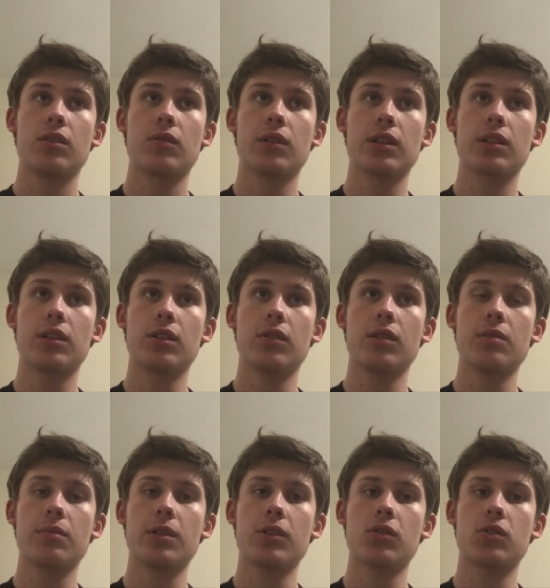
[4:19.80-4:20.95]
like you know
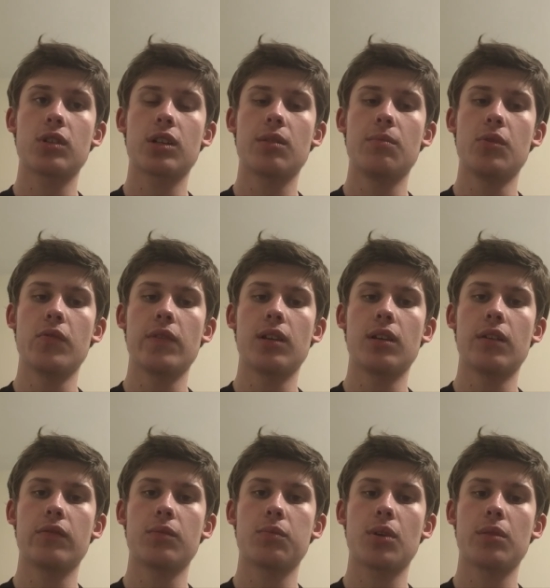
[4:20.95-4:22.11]
anybody who's like a movie
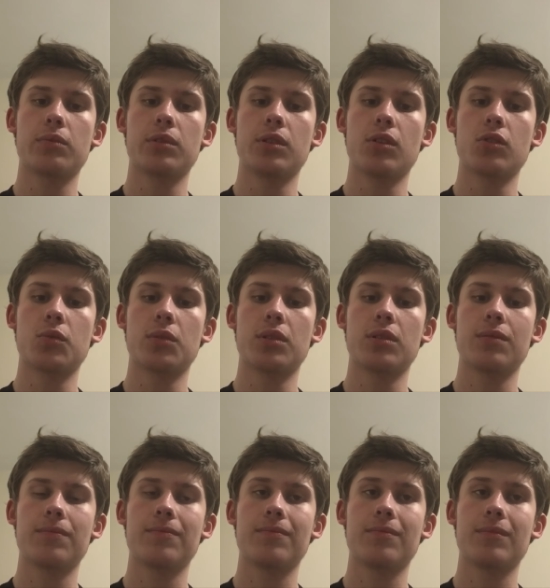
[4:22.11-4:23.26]
lover probably knows what it
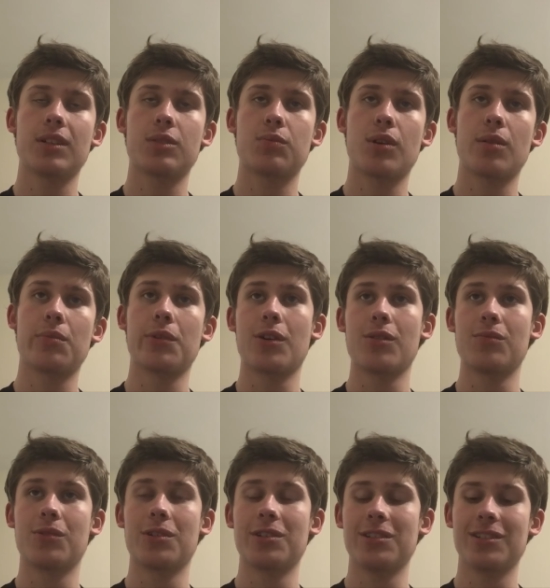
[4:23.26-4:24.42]
has probably heard
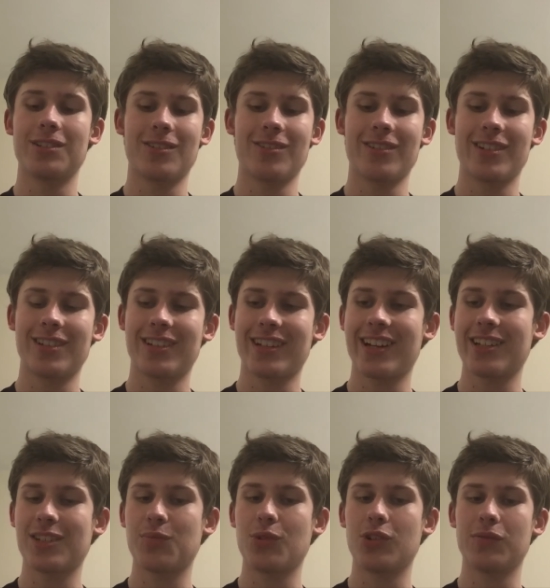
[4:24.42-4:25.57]
what it is already like had it
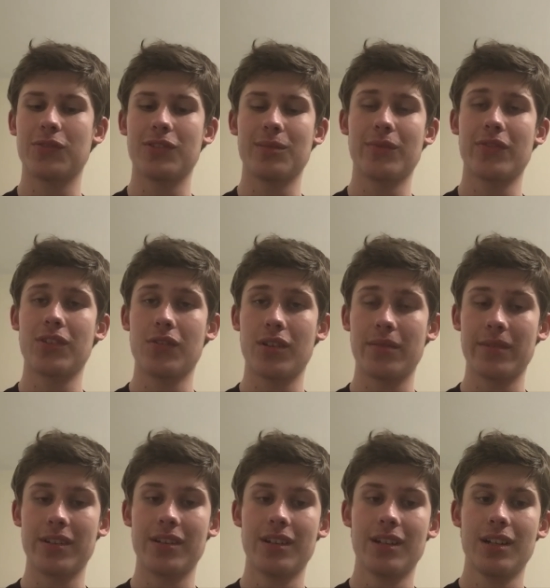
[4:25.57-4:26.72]
spoiled for them if you know what I
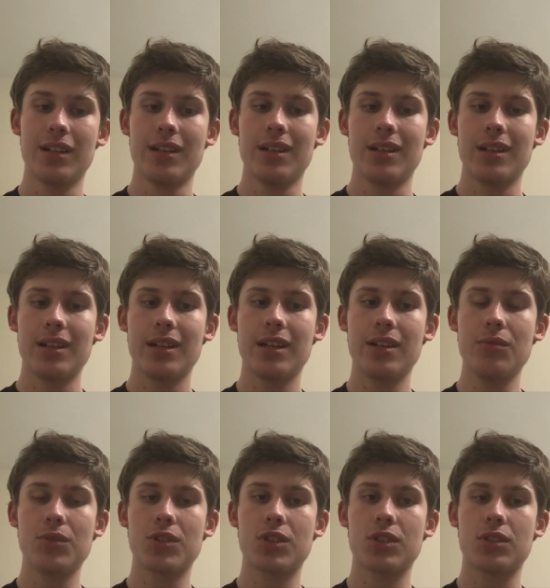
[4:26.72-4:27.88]
mean and it
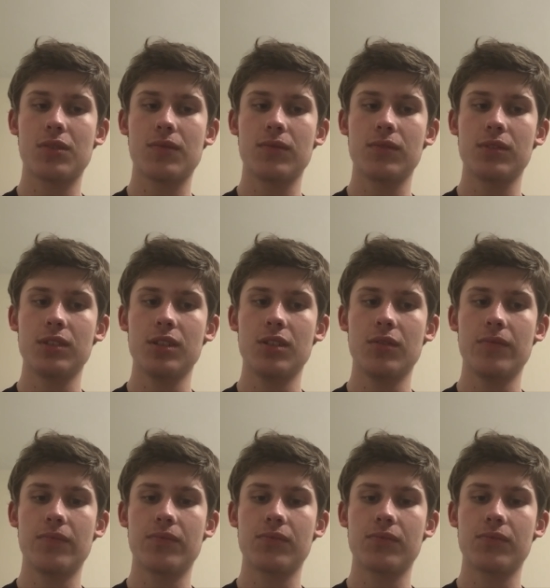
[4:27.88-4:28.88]
was, you know,